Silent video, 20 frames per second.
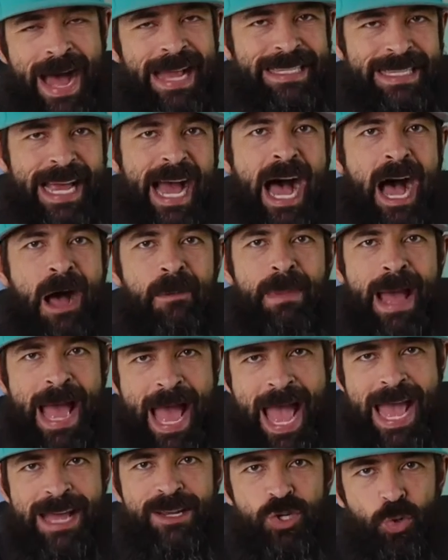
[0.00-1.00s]
my time
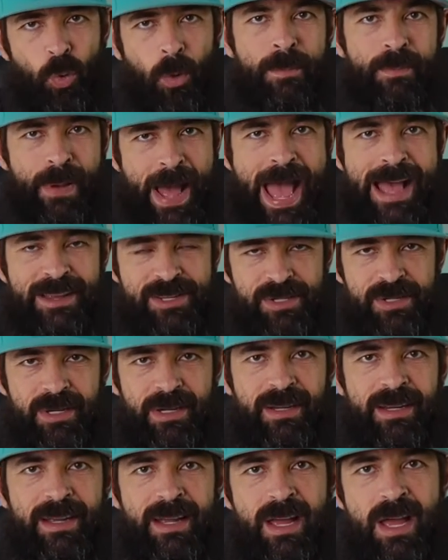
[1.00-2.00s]
as your
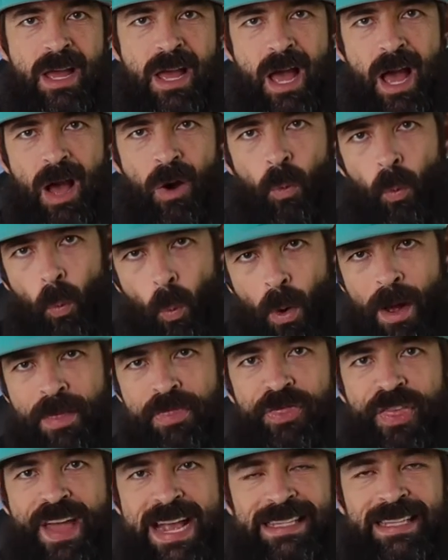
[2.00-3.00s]
pastor, uh,
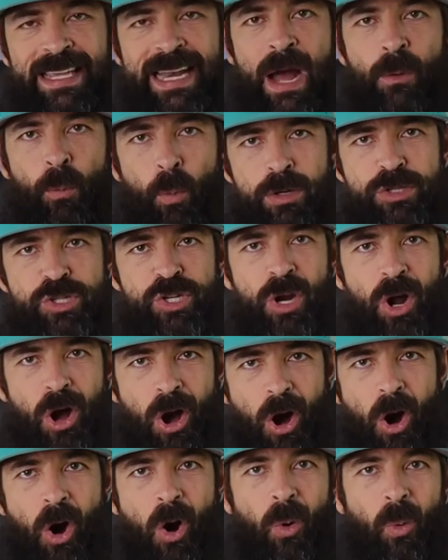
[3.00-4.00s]
one thing that I want you to
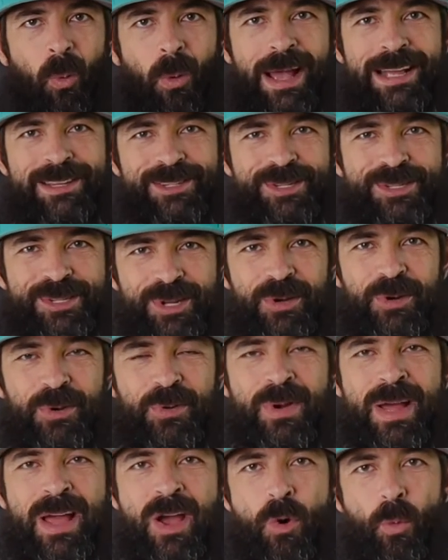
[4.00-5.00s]
always
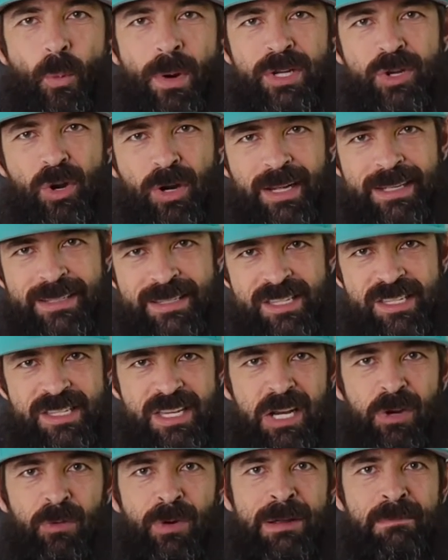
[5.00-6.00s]
do when you're
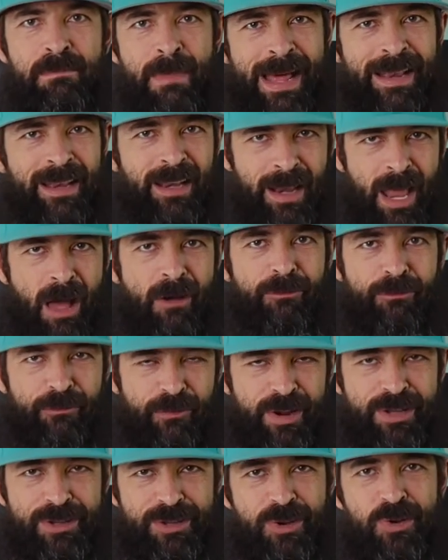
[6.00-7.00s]
considering my love
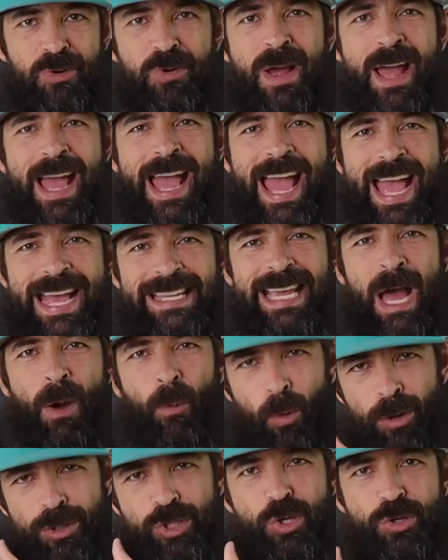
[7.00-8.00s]
for you is I
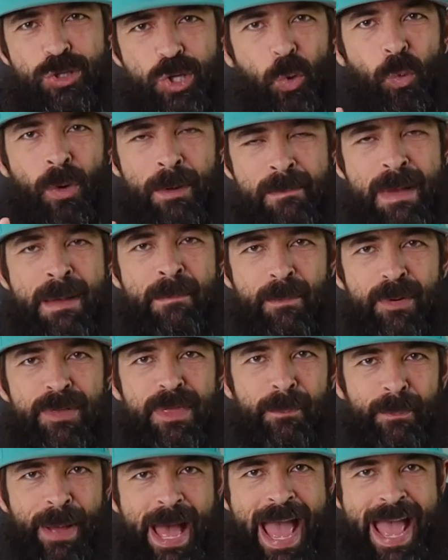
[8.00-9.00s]
want you to remember
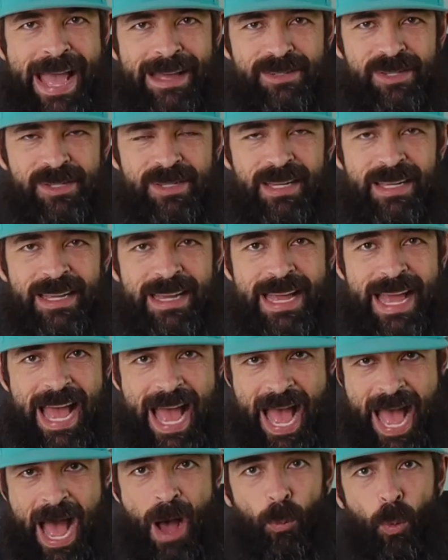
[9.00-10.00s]
the past.
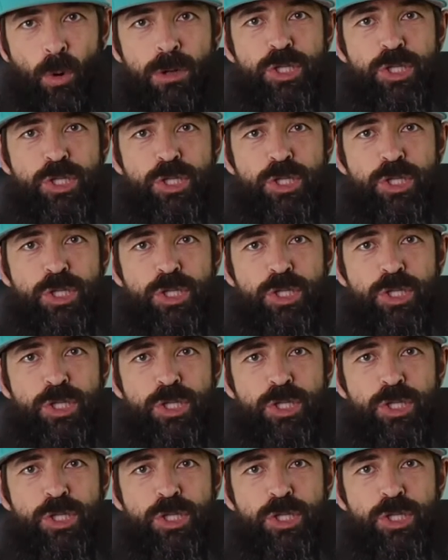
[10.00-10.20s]
I